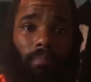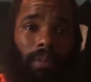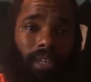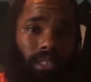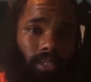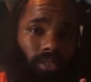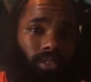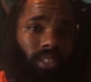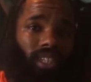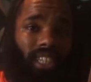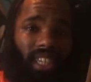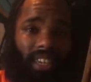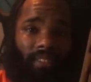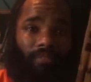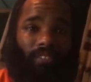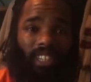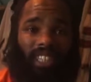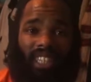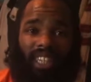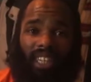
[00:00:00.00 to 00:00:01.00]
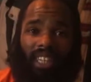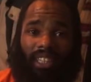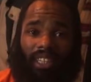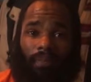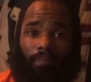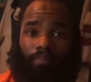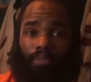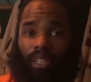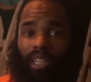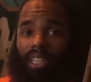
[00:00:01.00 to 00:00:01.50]
muscles to get fatigued
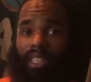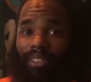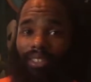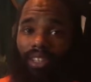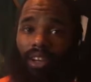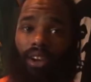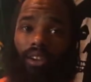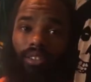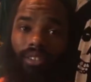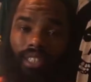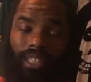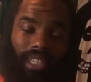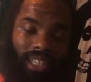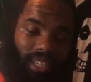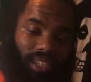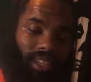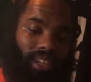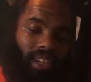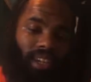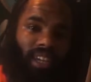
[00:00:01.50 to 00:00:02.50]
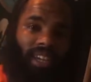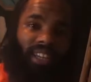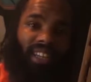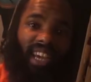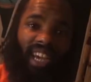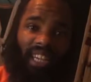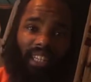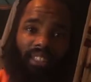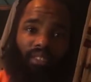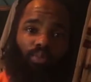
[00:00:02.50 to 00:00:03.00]
and pre-exhausted.
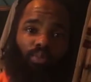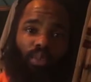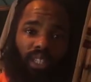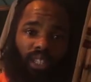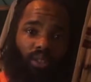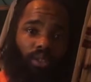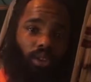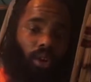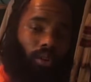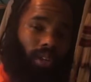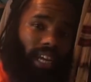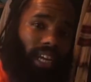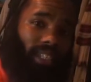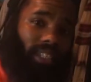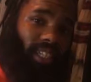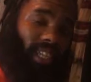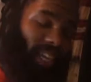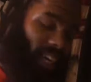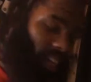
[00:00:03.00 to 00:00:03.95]
That's when you go down to